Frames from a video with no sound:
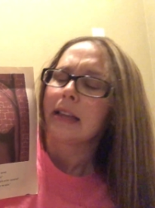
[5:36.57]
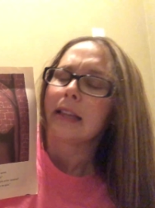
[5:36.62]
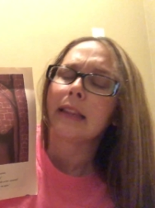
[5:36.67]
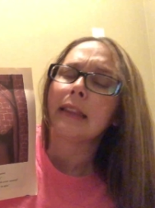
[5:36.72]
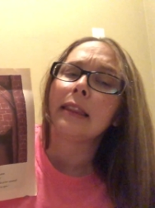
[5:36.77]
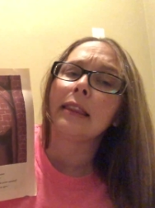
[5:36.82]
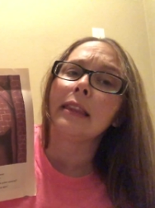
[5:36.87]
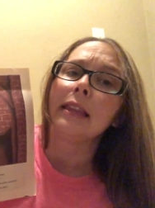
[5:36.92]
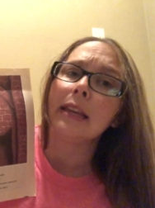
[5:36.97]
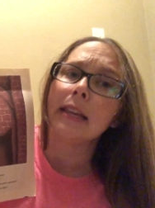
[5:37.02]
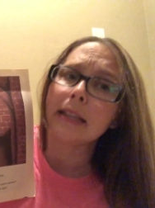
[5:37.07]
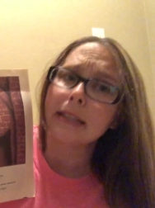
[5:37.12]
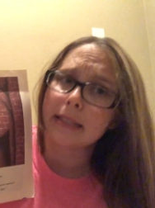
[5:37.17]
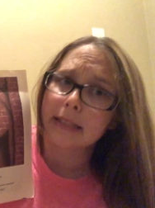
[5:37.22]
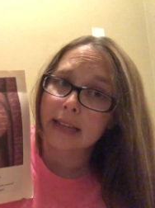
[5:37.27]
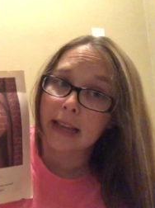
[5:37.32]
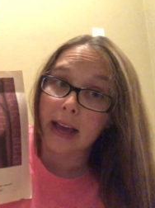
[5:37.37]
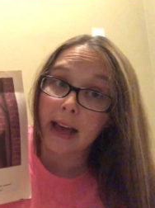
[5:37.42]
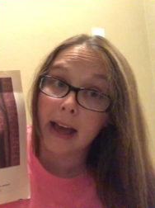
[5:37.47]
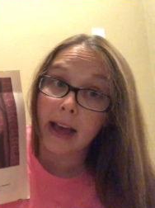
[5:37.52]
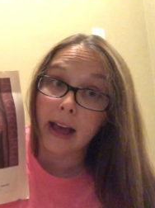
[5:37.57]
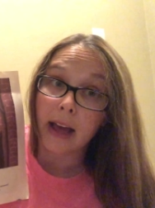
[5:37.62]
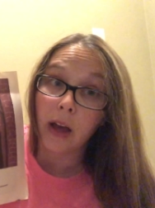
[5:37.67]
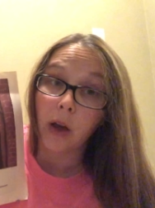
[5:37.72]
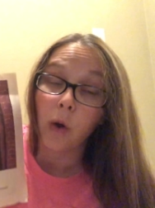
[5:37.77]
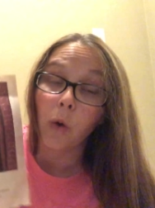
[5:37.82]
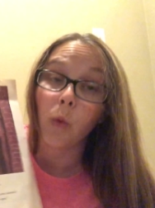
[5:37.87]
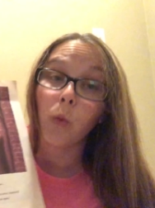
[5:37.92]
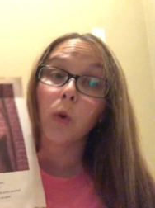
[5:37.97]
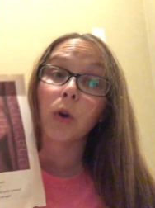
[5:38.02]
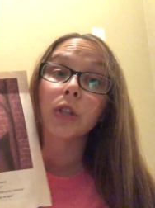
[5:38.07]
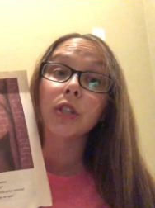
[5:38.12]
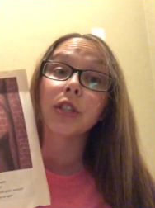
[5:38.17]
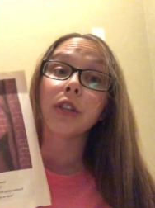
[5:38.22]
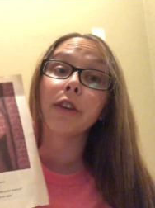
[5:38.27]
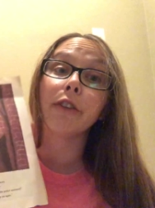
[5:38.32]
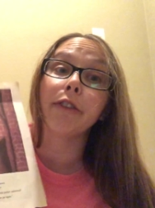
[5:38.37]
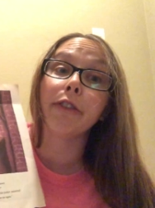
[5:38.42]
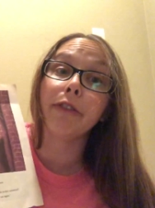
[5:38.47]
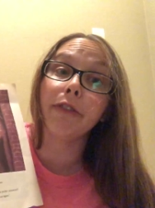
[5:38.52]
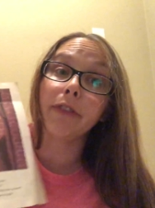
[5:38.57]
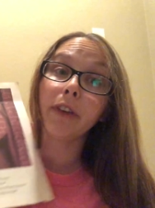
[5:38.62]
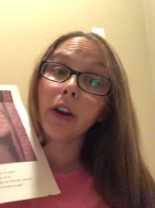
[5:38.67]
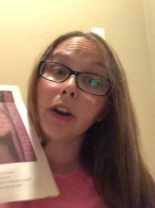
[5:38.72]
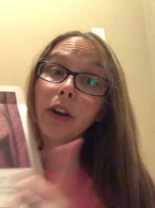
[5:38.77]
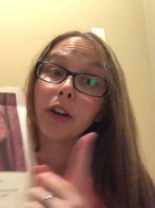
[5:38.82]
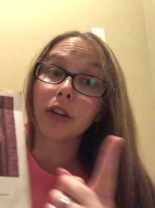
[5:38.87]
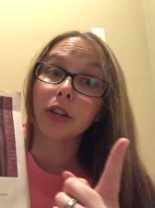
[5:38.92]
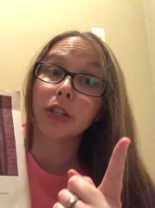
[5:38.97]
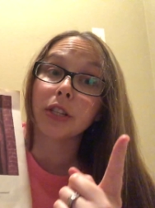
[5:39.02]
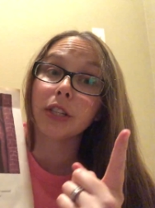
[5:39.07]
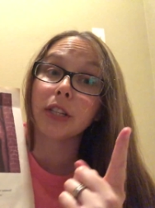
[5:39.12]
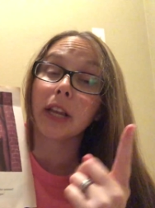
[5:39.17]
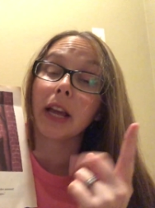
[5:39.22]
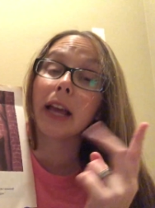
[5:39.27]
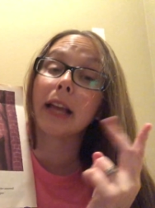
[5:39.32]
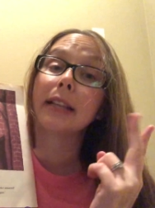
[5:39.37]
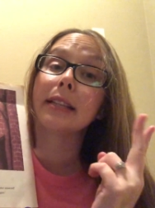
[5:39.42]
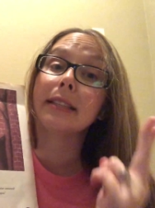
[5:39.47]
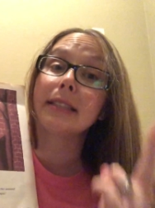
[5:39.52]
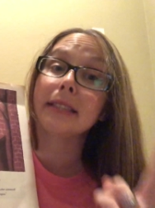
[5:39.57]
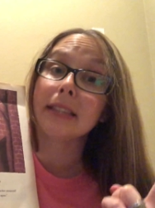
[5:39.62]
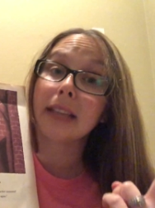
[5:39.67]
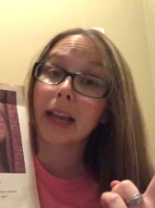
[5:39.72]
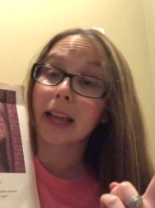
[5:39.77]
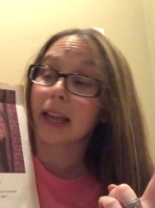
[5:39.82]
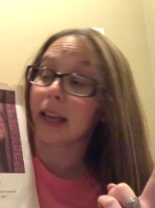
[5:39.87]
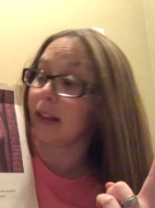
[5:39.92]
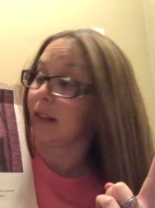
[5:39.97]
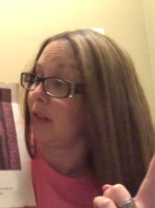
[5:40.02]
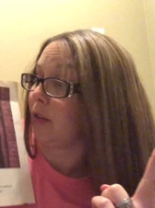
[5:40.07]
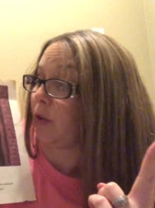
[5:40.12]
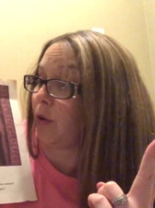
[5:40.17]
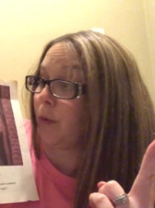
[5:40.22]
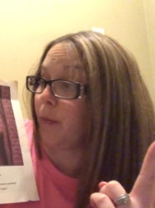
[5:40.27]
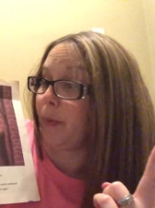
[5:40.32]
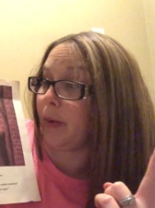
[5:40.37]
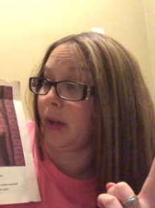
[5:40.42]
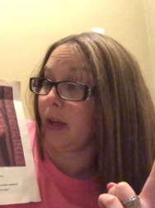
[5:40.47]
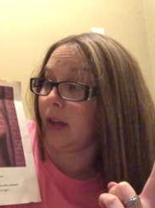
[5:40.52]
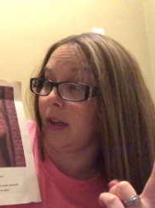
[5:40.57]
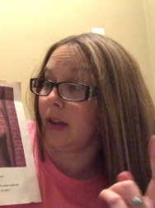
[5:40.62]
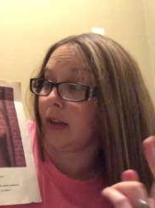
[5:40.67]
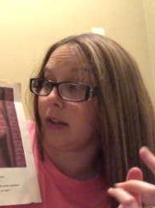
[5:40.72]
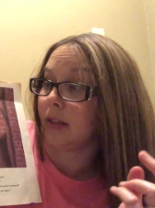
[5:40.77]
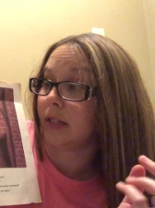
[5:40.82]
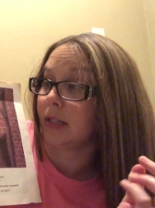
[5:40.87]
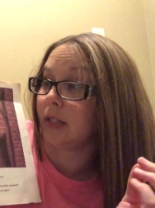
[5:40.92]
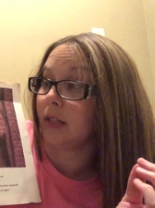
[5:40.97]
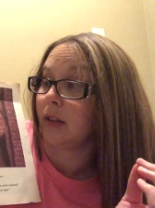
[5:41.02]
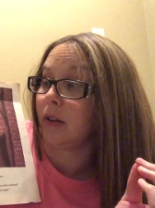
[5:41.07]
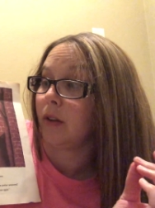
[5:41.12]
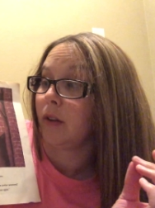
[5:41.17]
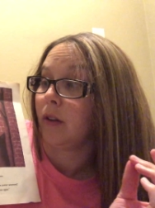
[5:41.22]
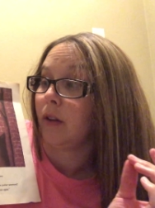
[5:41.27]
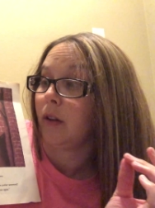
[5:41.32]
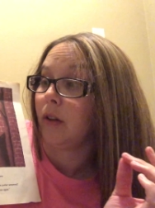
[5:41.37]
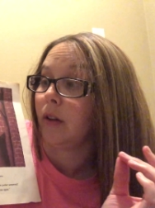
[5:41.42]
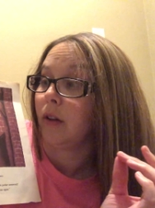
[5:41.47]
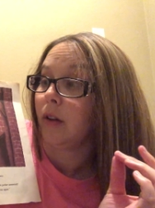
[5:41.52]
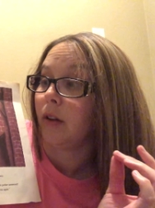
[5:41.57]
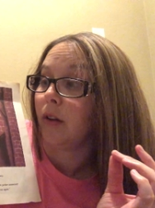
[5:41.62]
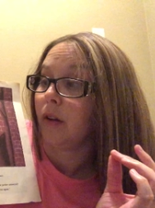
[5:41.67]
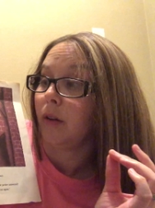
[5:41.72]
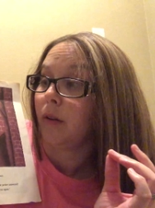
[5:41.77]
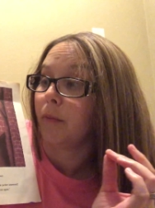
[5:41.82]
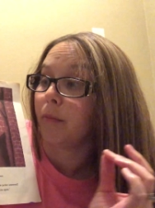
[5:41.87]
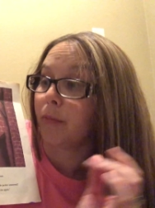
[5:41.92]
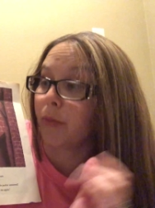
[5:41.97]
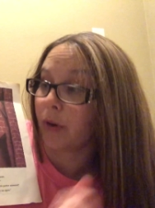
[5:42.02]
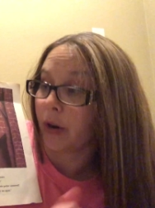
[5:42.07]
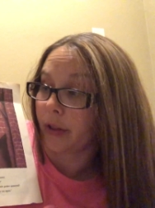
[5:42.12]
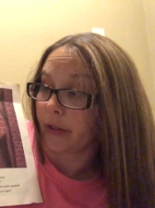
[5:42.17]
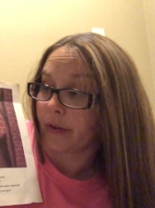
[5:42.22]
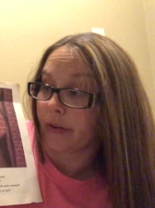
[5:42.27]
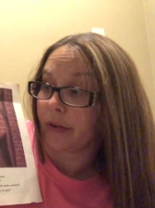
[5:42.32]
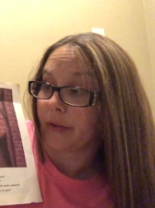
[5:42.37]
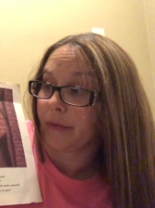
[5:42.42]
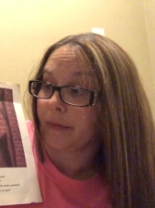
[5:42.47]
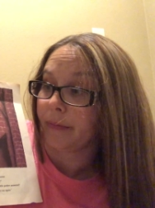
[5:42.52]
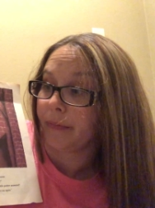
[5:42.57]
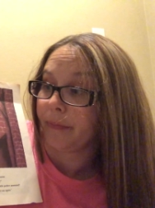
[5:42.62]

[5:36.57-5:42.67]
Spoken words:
This guy was the first and second little pig's brother.